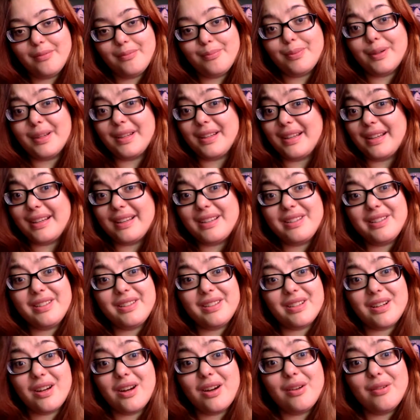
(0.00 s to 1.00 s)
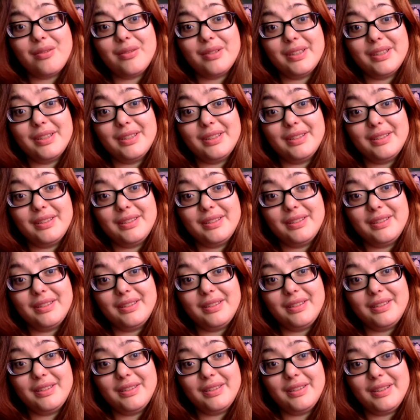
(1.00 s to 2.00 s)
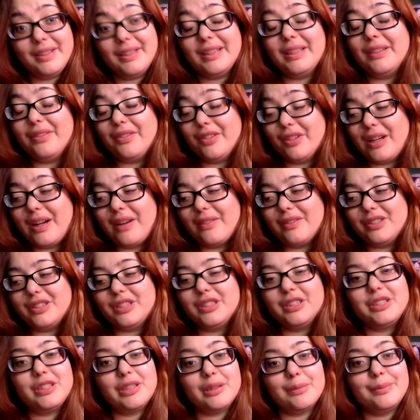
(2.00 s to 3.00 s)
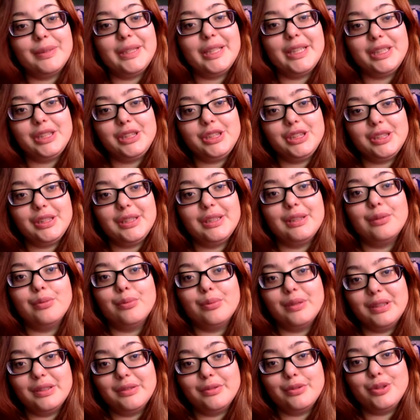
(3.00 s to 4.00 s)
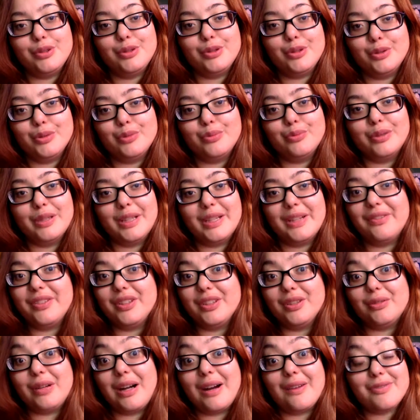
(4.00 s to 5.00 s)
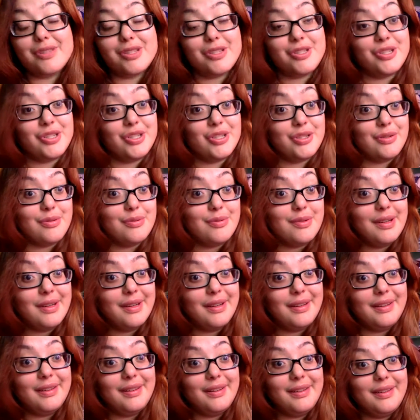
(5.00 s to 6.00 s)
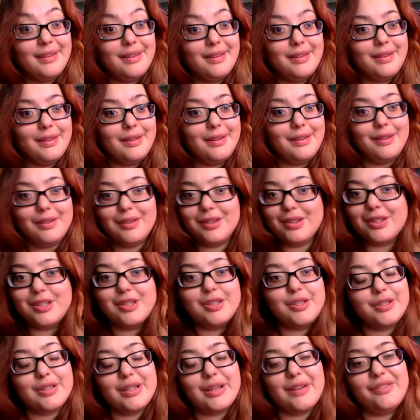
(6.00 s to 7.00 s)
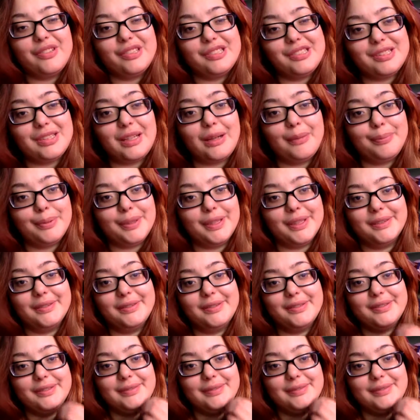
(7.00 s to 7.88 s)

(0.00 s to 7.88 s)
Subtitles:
But let it go. And if you have a determination and a will to do whatever you have to do, nothing should ever stop you.